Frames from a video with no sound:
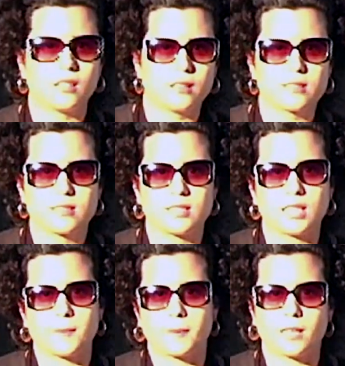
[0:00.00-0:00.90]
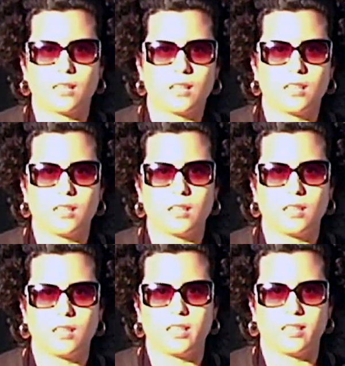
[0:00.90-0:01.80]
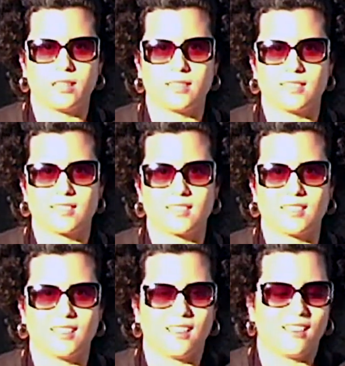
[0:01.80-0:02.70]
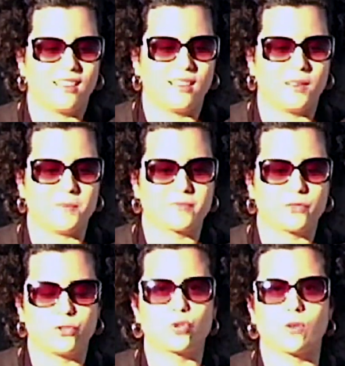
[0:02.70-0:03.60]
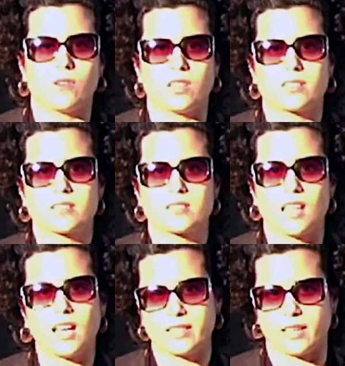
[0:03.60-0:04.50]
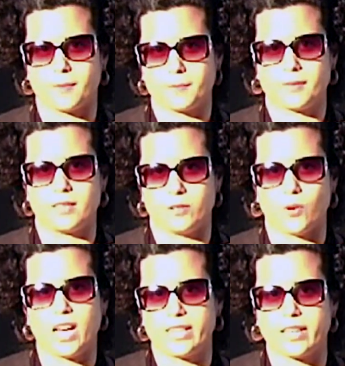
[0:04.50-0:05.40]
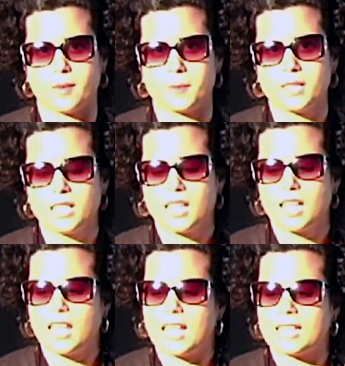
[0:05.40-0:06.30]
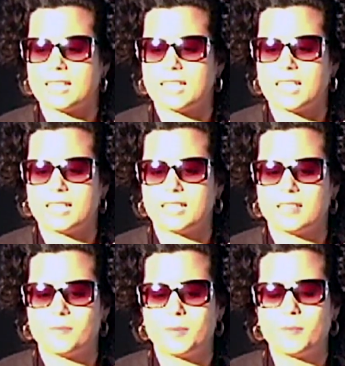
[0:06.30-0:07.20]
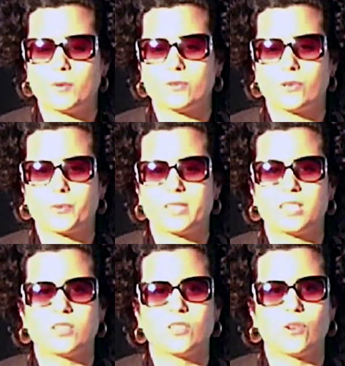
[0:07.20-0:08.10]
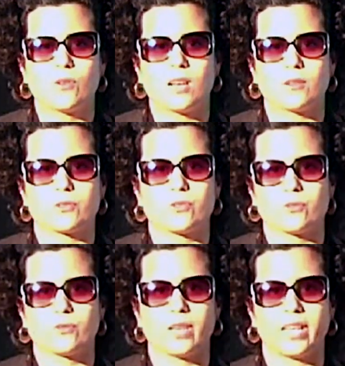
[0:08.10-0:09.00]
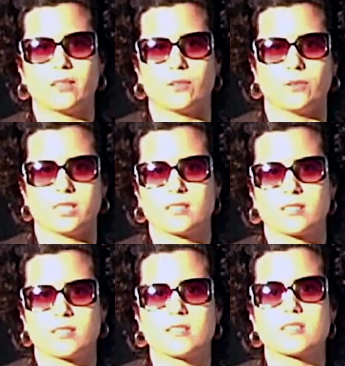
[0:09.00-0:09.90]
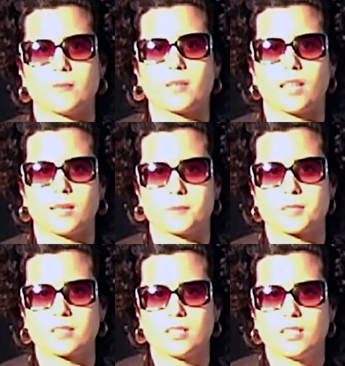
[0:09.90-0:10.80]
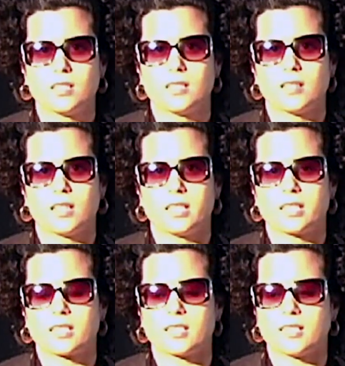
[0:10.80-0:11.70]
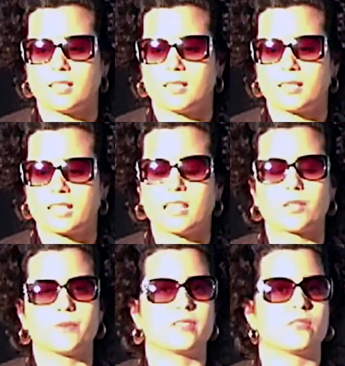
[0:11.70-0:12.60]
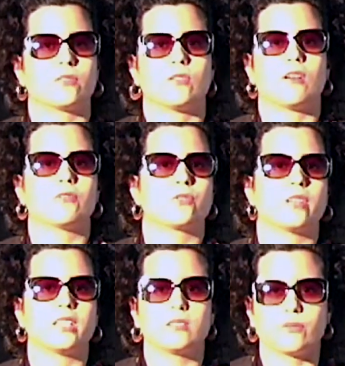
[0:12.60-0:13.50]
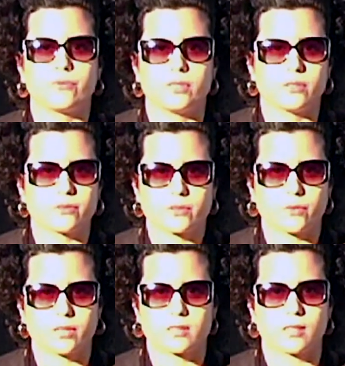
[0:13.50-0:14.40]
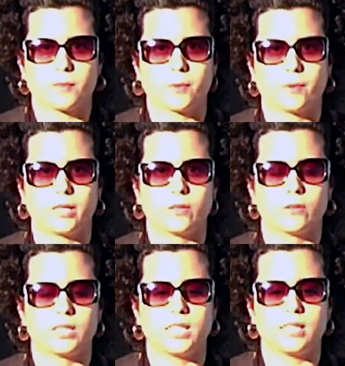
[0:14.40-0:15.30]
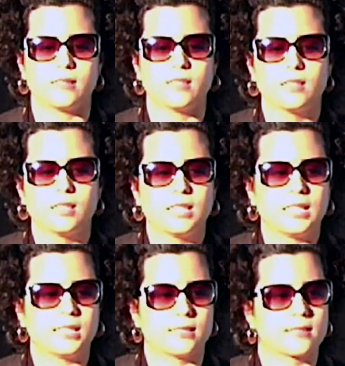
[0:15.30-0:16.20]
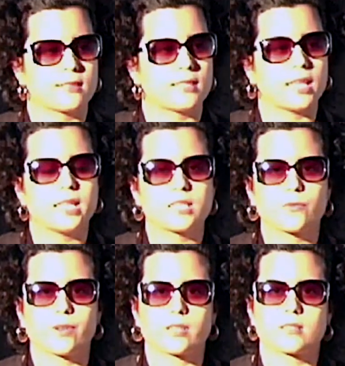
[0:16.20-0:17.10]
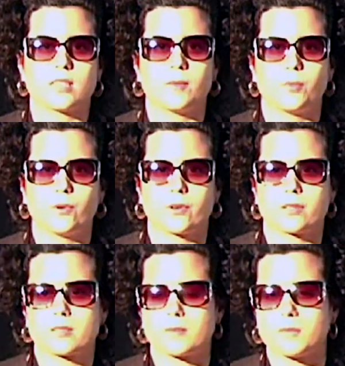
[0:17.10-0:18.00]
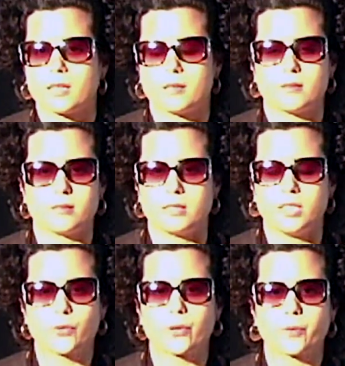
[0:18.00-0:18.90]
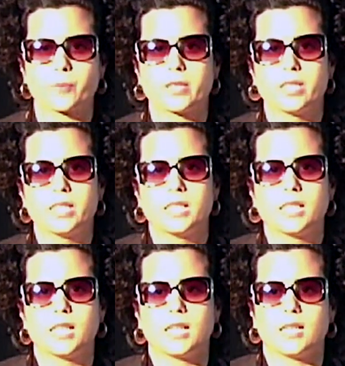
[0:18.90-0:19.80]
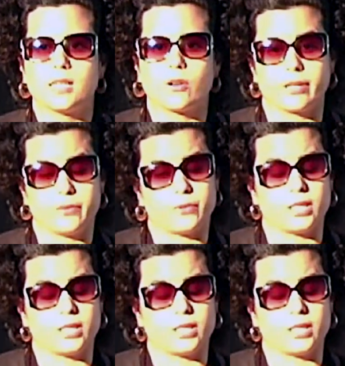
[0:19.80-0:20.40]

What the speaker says: cinema and visual arts. I know I am. And people don't really know how to handle us sometimes. Galleries don't know how to handle videos, for example. I know that in the States, for example, or sometimes in Europe, or even